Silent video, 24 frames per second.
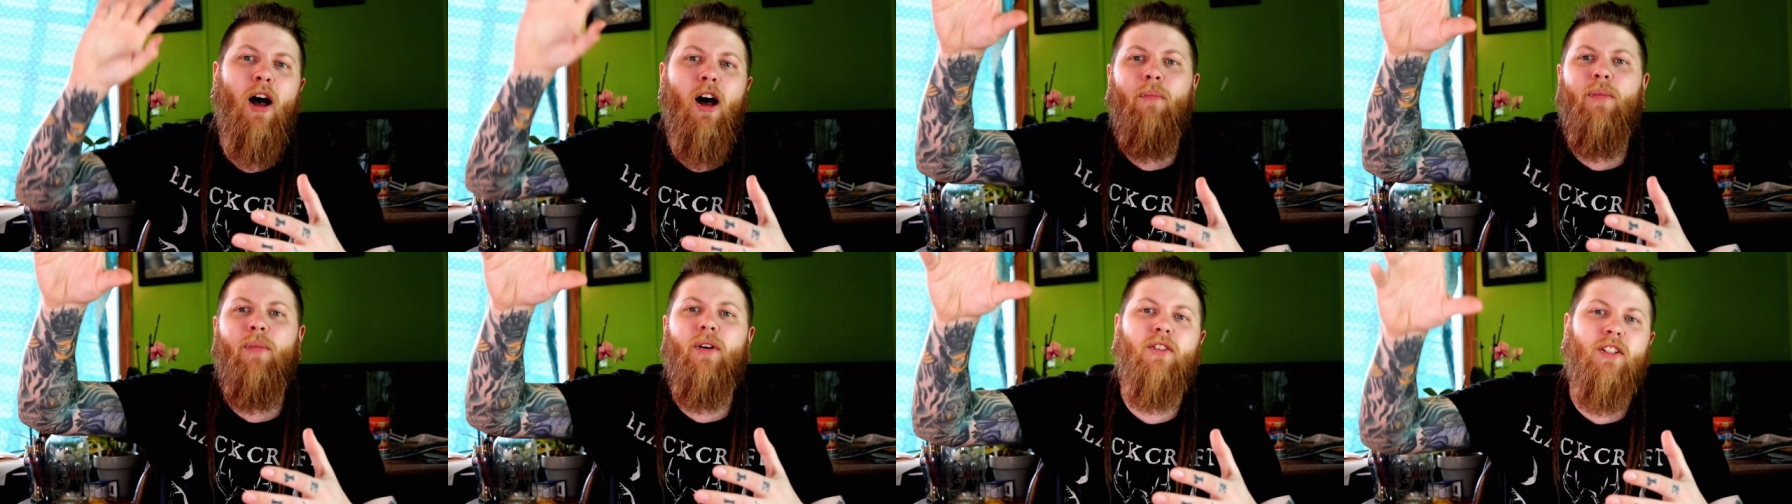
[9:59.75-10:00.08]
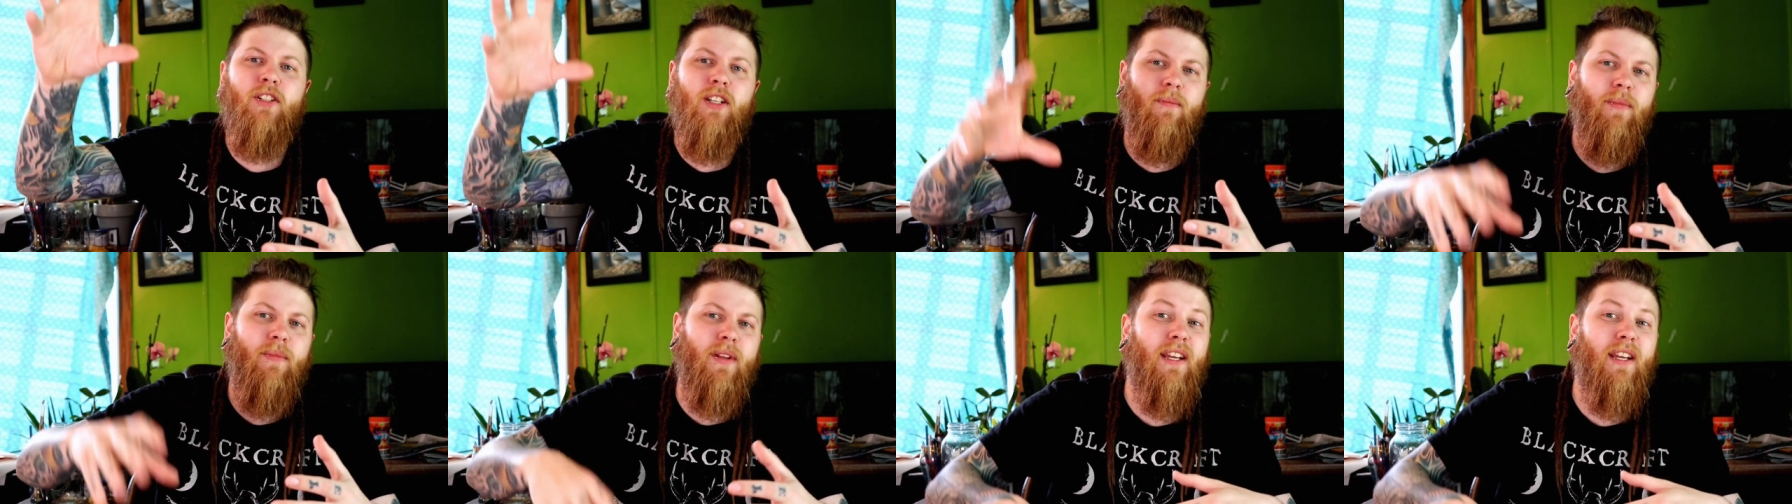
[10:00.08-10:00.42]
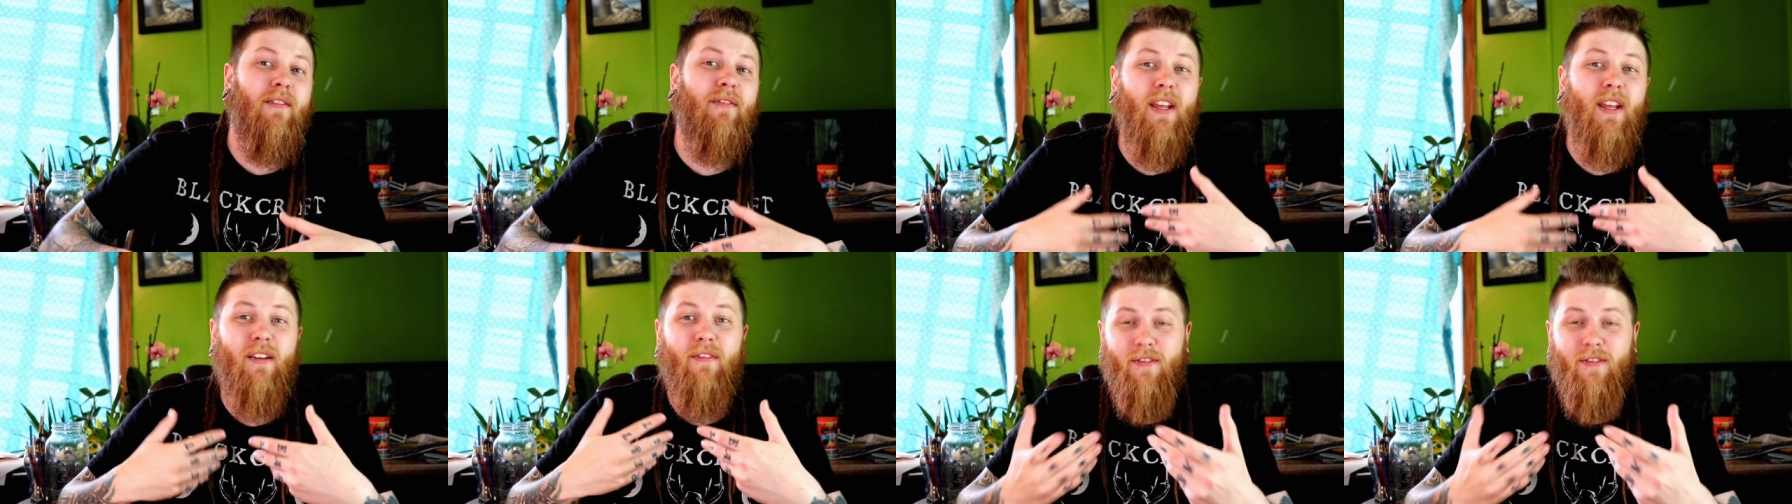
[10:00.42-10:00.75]
up on something
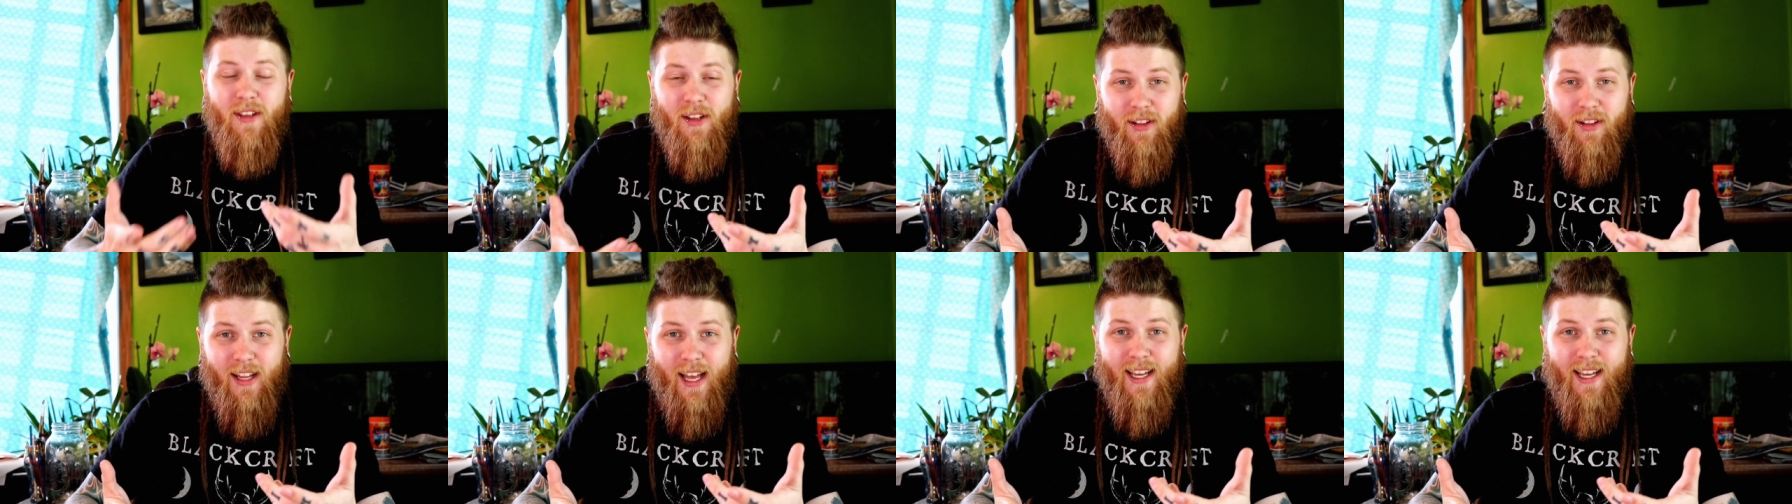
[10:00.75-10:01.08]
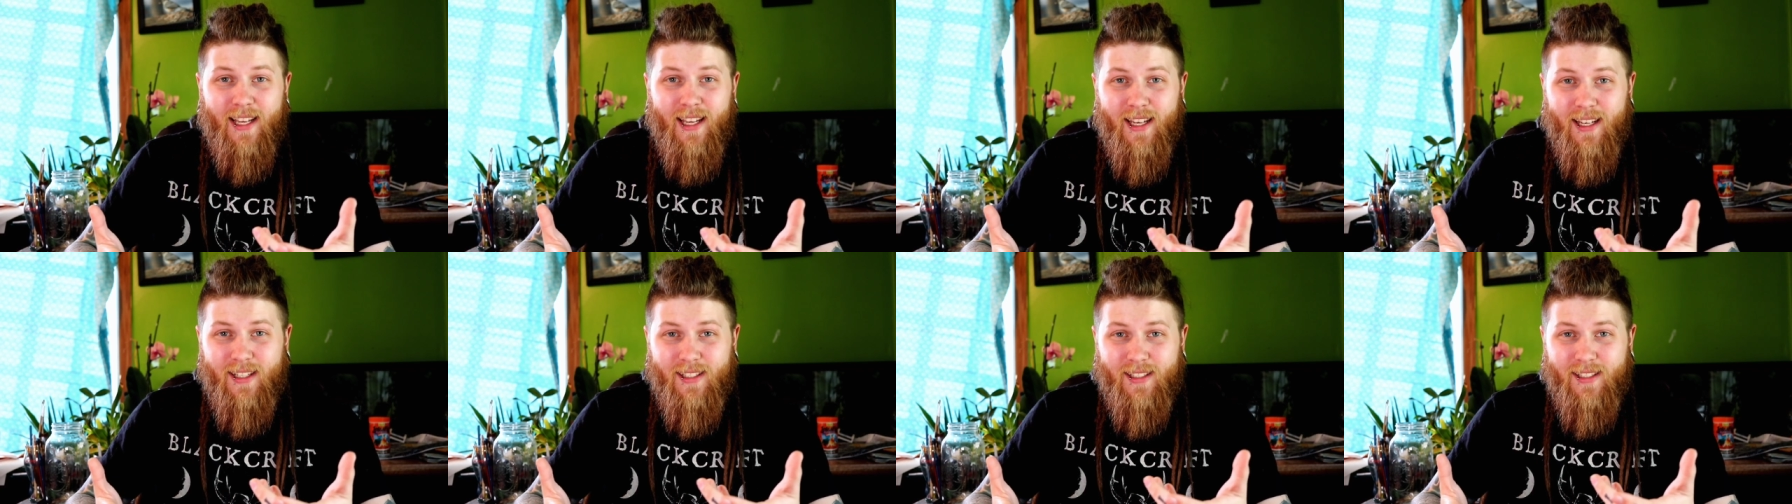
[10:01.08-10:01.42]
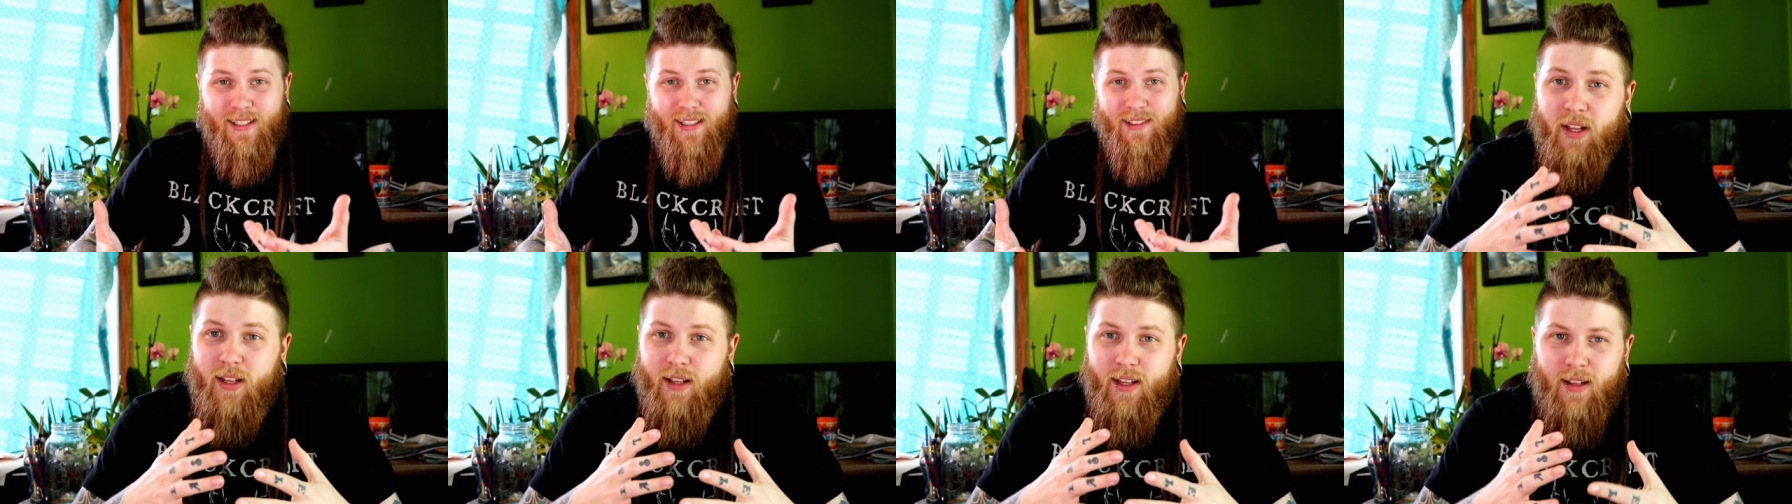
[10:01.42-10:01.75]
if they feel like
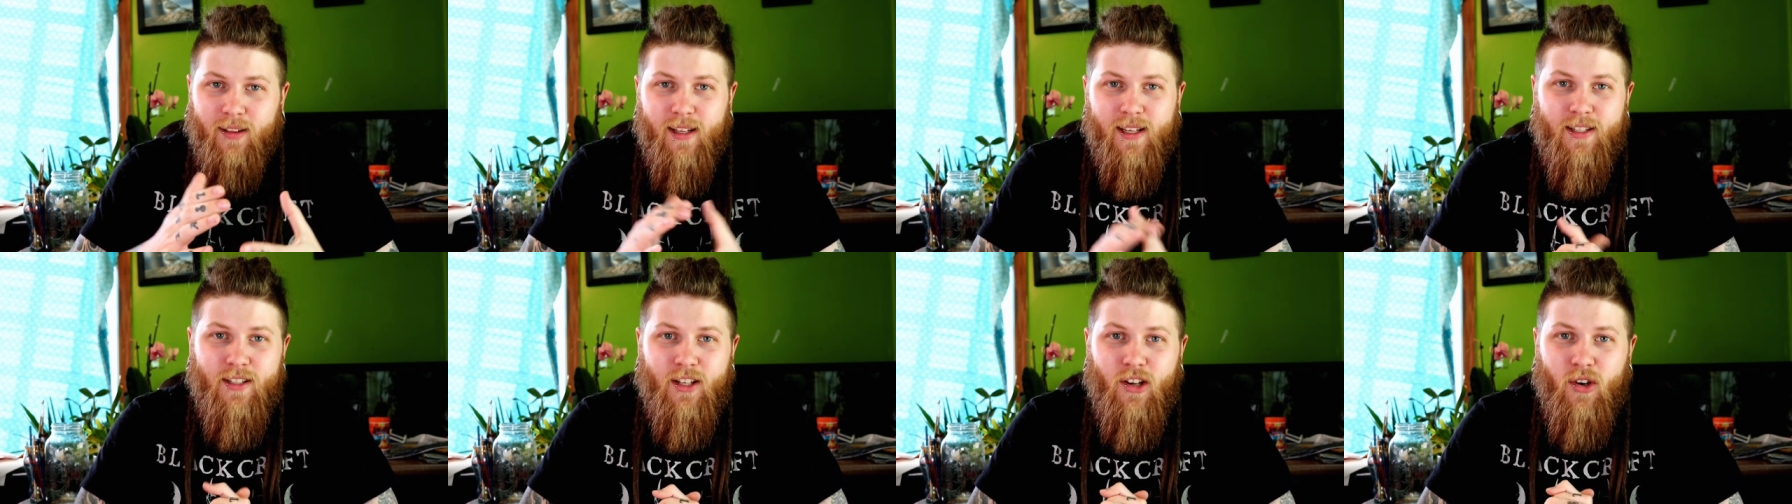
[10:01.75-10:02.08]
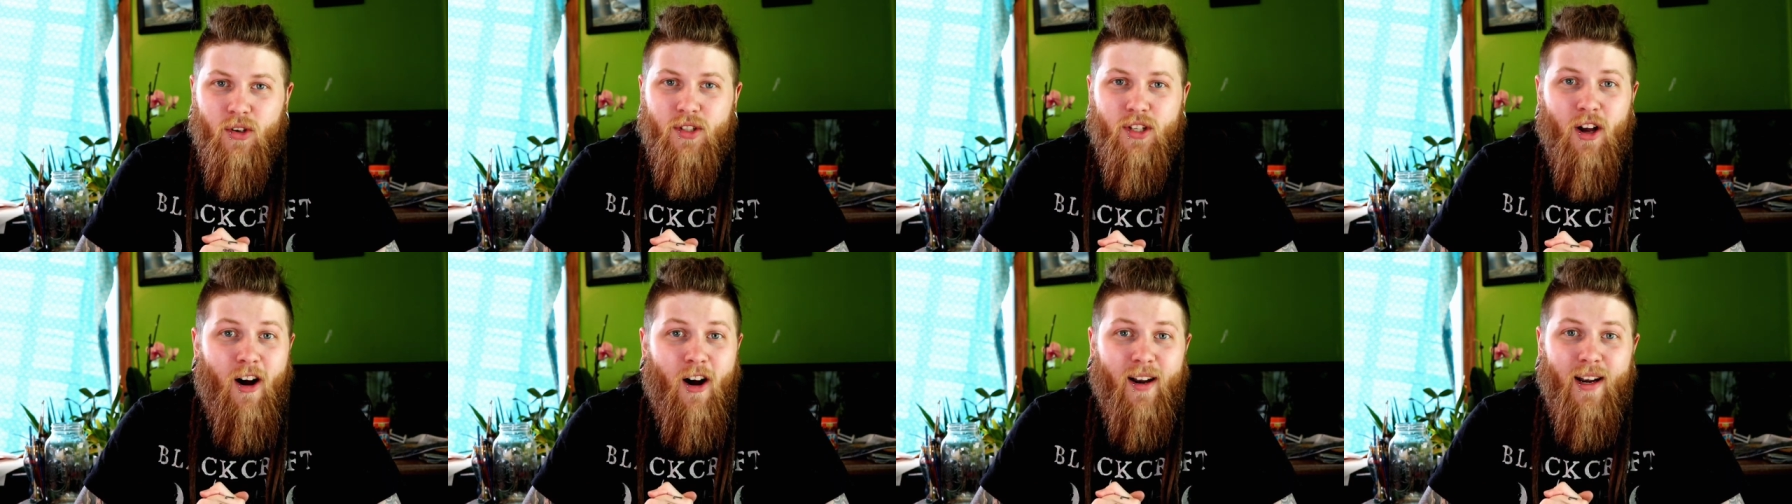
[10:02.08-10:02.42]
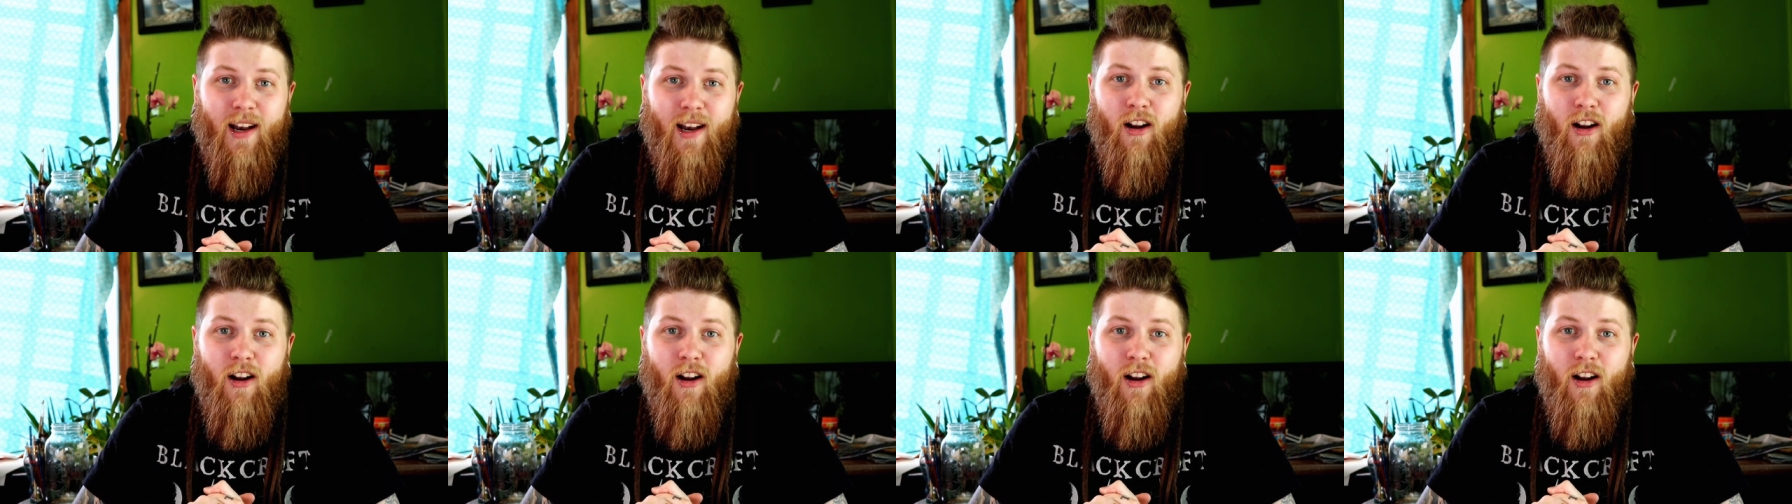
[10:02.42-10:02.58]
it. The list goes on